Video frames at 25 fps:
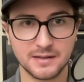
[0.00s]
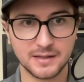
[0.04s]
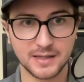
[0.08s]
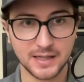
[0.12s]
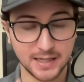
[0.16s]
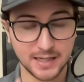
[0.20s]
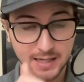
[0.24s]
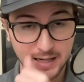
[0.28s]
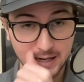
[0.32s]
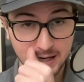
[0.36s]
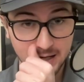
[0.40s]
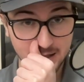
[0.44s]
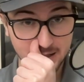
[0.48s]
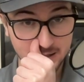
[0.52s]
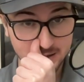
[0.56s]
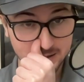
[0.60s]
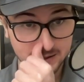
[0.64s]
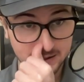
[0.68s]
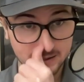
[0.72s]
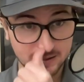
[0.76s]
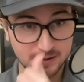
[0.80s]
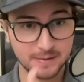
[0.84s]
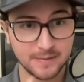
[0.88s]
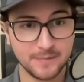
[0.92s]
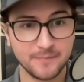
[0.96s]
can't,
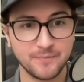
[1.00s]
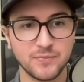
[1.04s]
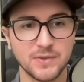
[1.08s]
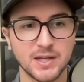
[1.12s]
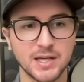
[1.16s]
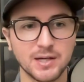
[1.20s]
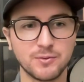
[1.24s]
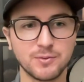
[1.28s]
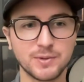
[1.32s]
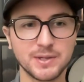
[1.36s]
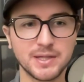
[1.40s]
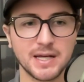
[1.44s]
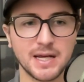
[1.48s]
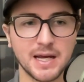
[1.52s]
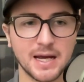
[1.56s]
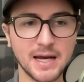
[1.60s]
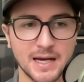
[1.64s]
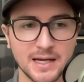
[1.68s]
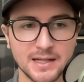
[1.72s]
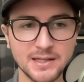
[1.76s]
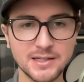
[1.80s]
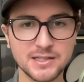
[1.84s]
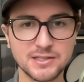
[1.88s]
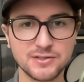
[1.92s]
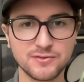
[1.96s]
like when they
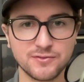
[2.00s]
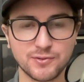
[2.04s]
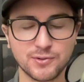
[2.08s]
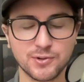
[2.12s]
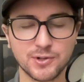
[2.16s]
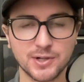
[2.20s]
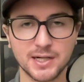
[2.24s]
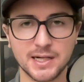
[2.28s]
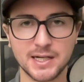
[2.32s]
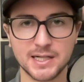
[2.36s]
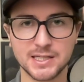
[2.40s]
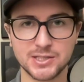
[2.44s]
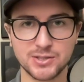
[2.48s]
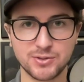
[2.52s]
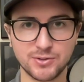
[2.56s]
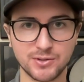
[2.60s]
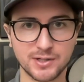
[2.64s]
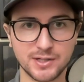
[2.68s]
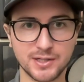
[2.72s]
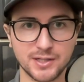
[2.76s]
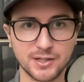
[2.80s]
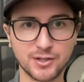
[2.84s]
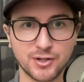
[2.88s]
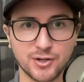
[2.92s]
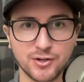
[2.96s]
add these four guys who are on
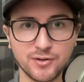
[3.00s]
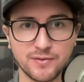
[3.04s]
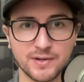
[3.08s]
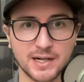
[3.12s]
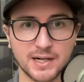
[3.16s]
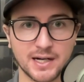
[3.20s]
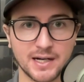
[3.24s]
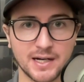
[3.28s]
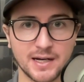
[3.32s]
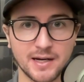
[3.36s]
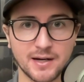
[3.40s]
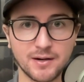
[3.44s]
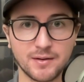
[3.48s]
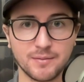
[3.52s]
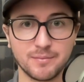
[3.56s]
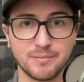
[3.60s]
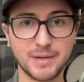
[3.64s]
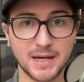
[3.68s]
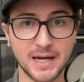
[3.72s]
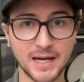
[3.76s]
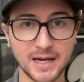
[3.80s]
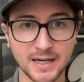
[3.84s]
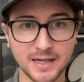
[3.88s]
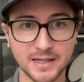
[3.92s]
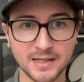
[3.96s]
the COVID IL
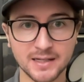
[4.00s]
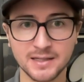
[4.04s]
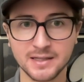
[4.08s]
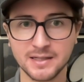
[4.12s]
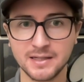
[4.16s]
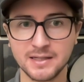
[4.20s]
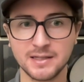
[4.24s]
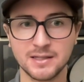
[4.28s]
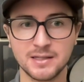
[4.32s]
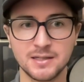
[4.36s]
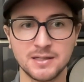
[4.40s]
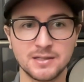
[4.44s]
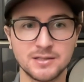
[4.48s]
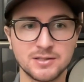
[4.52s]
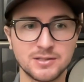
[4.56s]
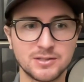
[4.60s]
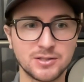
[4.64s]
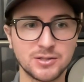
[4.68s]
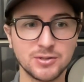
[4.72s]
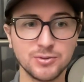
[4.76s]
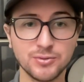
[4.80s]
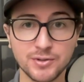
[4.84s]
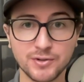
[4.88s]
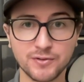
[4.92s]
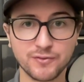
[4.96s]
back
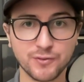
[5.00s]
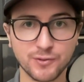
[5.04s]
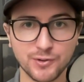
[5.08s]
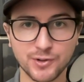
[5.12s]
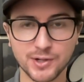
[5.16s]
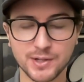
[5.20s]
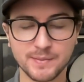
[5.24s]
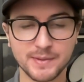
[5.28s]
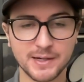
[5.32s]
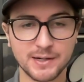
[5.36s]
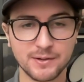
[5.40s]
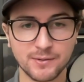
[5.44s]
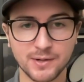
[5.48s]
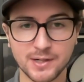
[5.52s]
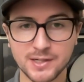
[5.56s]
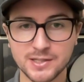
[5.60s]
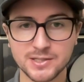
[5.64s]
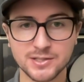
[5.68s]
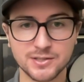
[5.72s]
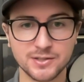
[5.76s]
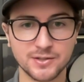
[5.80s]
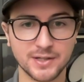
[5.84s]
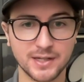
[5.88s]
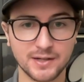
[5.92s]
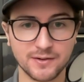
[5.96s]
to the 40-man
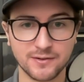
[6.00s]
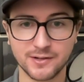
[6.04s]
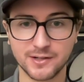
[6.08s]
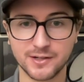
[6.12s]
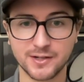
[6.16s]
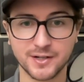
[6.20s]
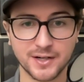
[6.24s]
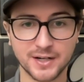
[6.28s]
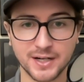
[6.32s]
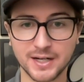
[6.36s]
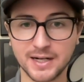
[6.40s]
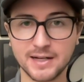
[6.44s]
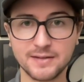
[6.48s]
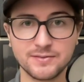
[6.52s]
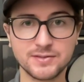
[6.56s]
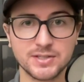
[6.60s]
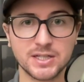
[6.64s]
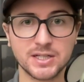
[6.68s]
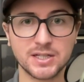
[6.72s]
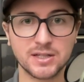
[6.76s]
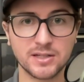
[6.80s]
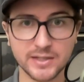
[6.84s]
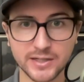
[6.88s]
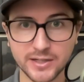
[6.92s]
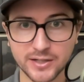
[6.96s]
roster, they're going to have to
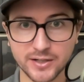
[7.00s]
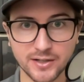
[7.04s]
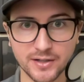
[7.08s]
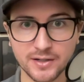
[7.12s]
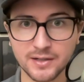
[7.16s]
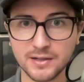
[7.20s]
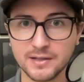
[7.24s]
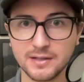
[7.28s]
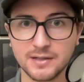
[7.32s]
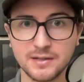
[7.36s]
clear